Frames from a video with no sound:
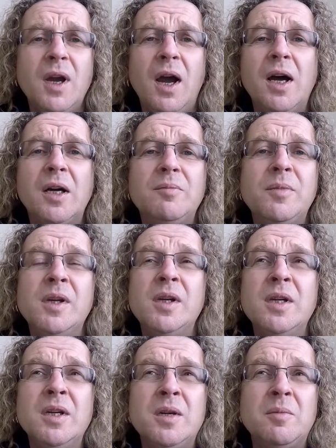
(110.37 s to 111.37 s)

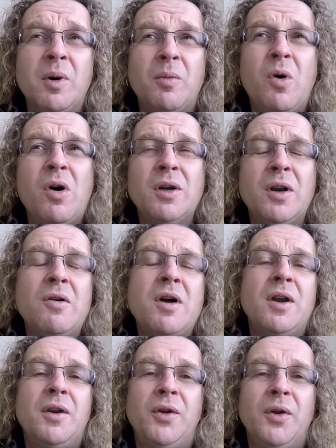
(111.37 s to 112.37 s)
But what I'd
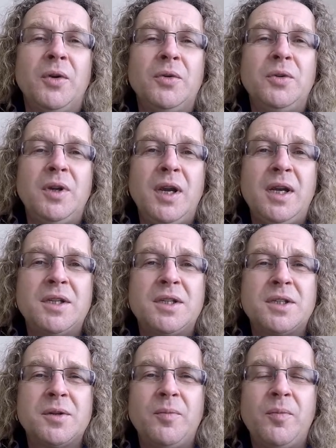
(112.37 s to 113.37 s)
like to do
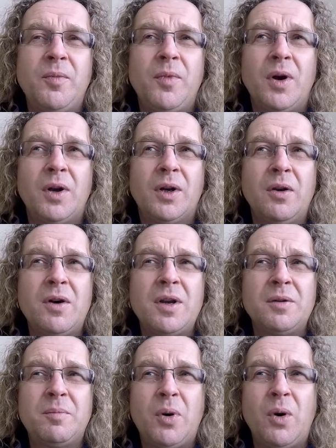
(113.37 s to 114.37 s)
is, I'd
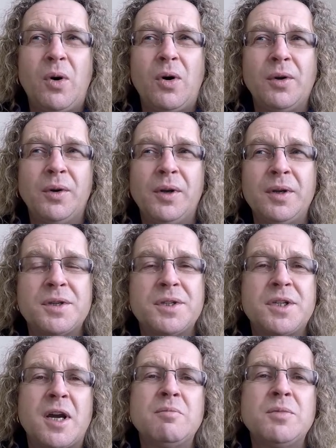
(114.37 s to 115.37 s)
like to put on
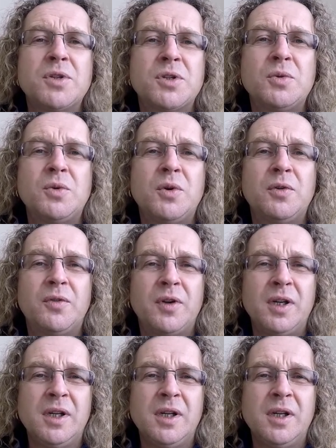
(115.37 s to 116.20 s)
some sort of